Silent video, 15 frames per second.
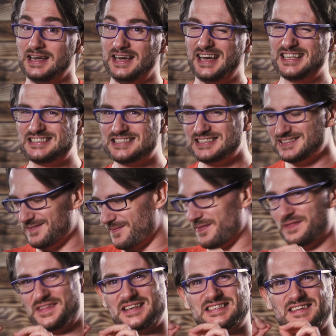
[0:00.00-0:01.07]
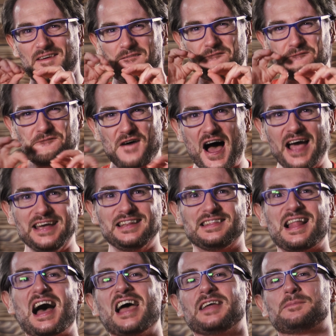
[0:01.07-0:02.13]
It's this fine
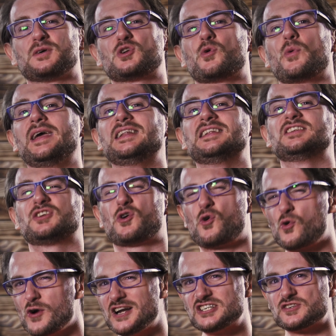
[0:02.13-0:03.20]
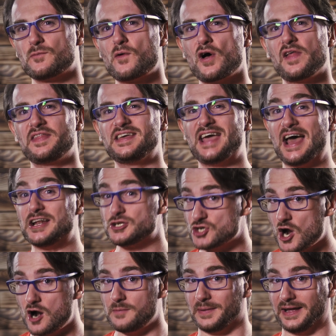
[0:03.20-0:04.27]
line between cringe-worthy and
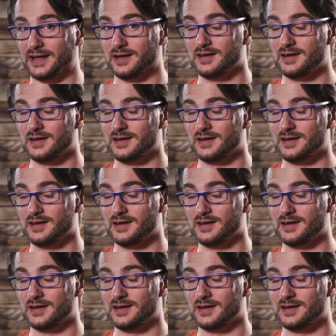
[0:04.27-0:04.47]
charming.